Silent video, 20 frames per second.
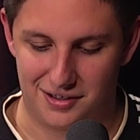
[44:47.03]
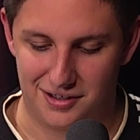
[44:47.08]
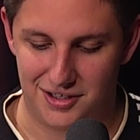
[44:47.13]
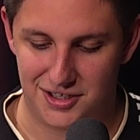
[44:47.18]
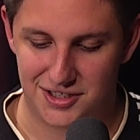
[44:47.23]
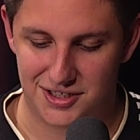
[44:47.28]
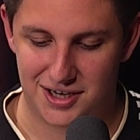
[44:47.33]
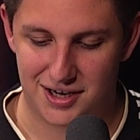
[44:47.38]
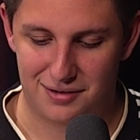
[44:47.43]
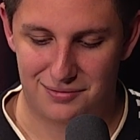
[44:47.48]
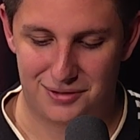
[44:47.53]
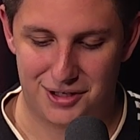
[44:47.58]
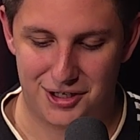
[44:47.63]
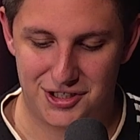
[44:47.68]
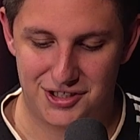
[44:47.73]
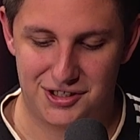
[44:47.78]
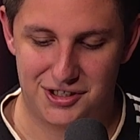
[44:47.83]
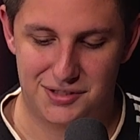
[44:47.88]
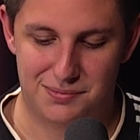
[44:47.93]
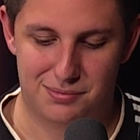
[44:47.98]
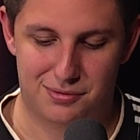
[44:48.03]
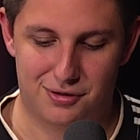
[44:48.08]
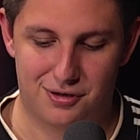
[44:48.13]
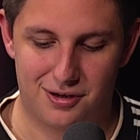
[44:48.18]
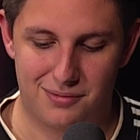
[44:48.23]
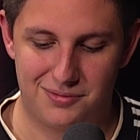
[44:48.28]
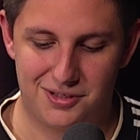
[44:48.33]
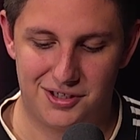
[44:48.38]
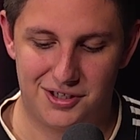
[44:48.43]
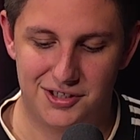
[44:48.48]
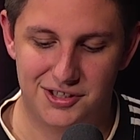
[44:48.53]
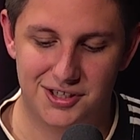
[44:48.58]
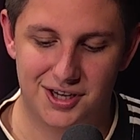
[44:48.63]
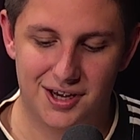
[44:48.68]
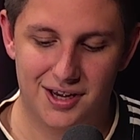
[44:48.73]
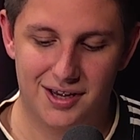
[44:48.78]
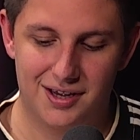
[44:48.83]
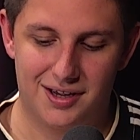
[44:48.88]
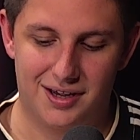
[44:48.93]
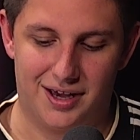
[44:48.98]
He's now reaching his prime years,
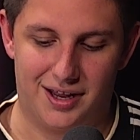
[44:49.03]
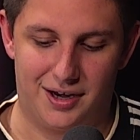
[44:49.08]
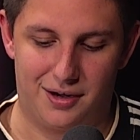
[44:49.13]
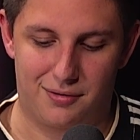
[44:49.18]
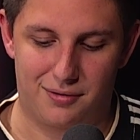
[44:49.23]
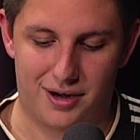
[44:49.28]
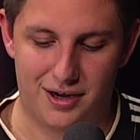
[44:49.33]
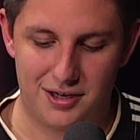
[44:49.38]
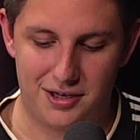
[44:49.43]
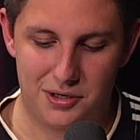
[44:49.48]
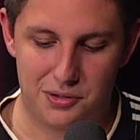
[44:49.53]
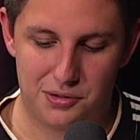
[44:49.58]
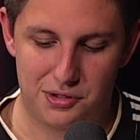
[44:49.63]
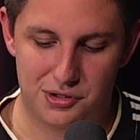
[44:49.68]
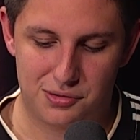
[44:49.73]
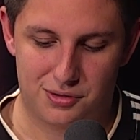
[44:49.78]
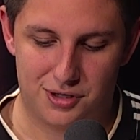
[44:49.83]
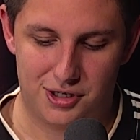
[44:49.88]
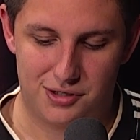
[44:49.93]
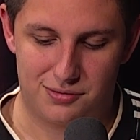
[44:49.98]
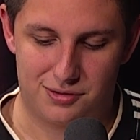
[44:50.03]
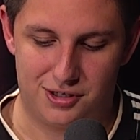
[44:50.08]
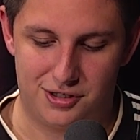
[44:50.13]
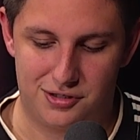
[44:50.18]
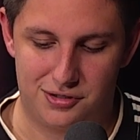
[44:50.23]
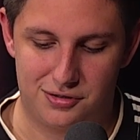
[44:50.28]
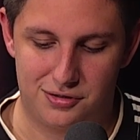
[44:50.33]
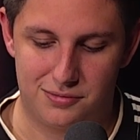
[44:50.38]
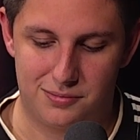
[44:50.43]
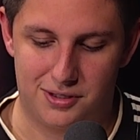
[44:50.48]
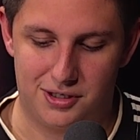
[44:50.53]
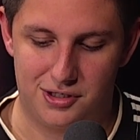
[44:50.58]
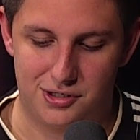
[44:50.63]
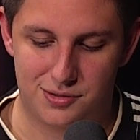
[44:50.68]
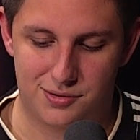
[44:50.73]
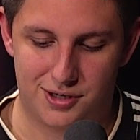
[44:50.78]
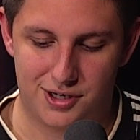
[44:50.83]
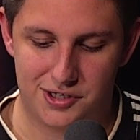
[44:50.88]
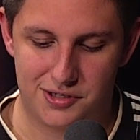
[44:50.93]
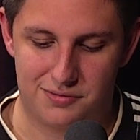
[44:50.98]
had a great year in 2022, but in
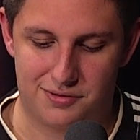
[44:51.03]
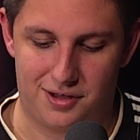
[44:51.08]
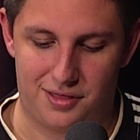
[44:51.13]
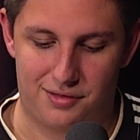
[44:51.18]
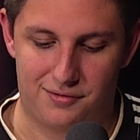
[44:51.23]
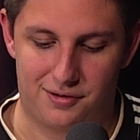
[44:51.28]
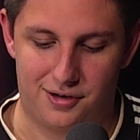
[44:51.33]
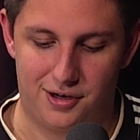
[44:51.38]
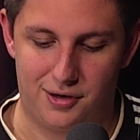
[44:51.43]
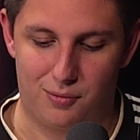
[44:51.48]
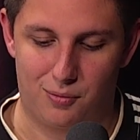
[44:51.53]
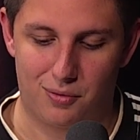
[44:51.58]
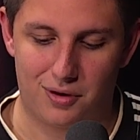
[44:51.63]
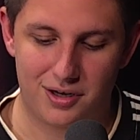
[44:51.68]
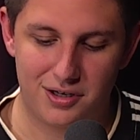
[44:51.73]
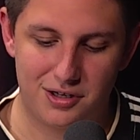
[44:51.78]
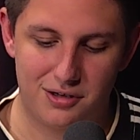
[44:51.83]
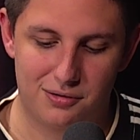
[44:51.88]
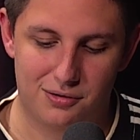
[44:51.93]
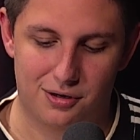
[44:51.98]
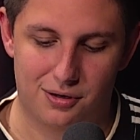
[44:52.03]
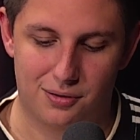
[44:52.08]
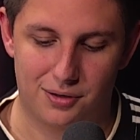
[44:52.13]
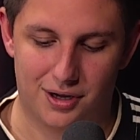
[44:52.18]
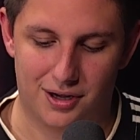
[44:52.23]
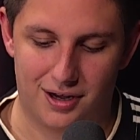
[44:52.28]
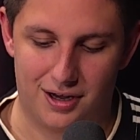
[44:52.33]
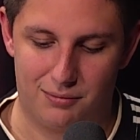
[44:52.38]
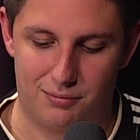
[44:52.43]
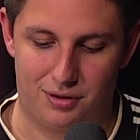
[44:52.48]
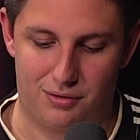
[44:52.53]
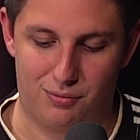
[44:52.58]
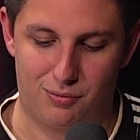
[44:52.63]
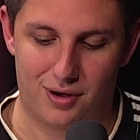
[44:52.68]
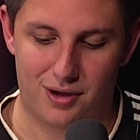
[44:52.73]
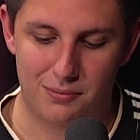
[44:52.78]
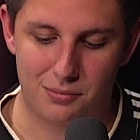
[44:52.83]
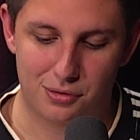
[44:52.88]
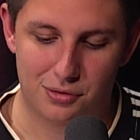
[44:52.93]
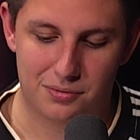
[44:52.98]
2023, 1 year older, and with
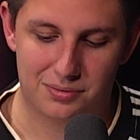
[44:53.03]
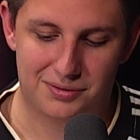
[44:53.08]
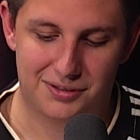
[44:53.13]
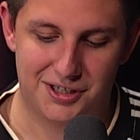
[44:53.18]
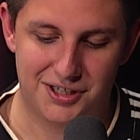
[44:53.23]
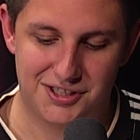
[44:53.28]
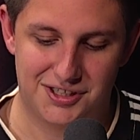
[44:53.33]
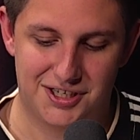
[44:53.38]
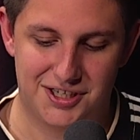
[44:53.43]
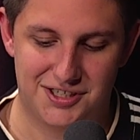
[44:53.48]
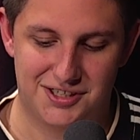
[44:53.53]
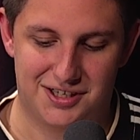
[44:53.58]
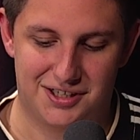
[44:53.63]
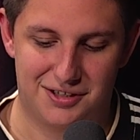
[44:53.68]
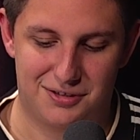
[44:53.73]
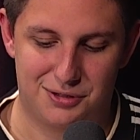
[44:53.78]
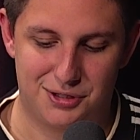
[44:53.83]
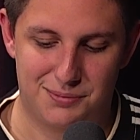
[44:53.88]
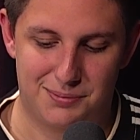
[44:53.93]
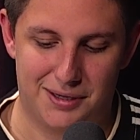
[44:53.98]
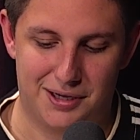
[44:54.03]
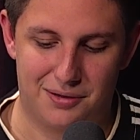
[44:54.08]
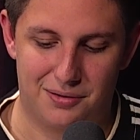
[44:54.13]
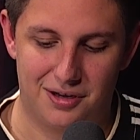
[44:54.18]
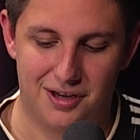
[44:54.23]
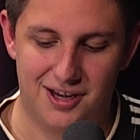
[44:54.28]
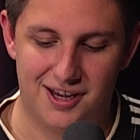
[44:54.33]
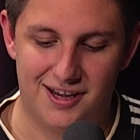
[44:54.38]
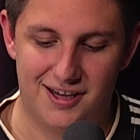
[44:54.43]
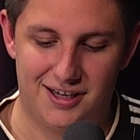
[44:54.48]
one more preseason under his belt,